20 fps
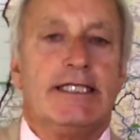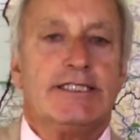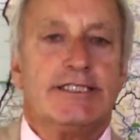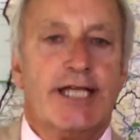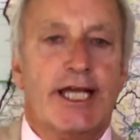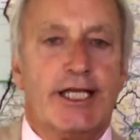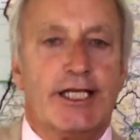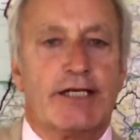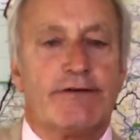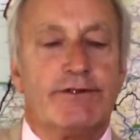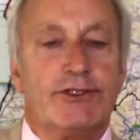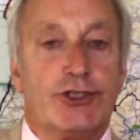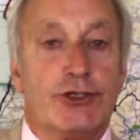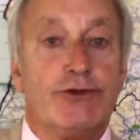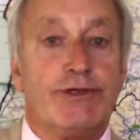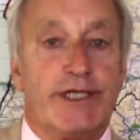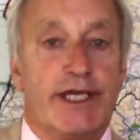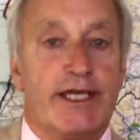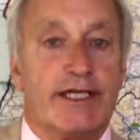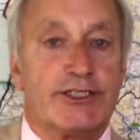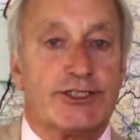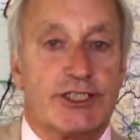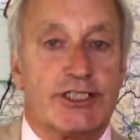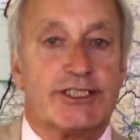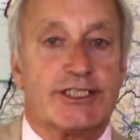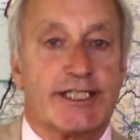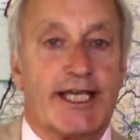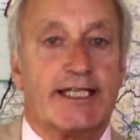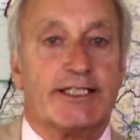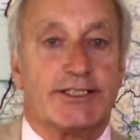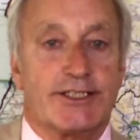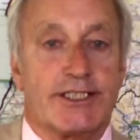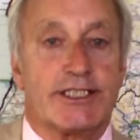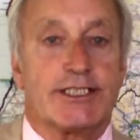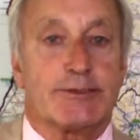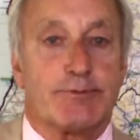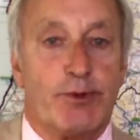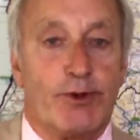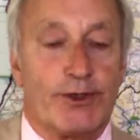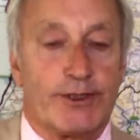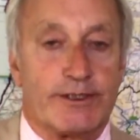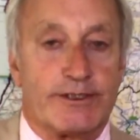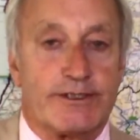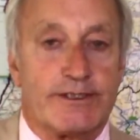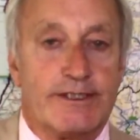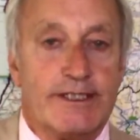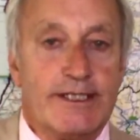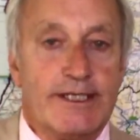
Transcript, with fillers: It's taken over two years just to get to this point,